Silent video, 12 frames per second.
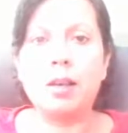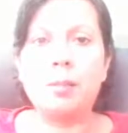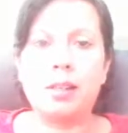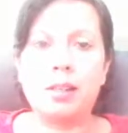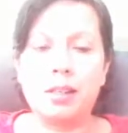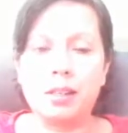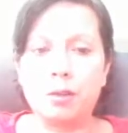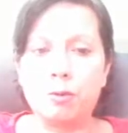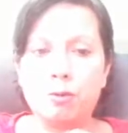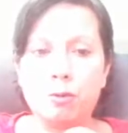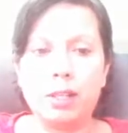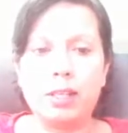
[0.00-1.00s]
but it is
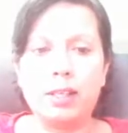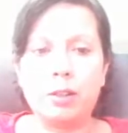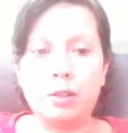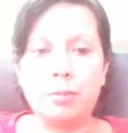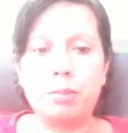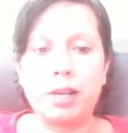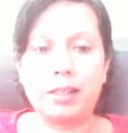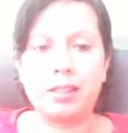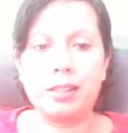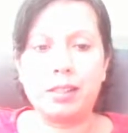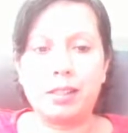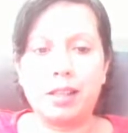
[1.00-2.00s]
really good
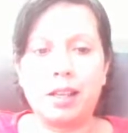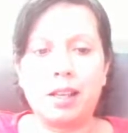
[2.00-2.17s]
practice.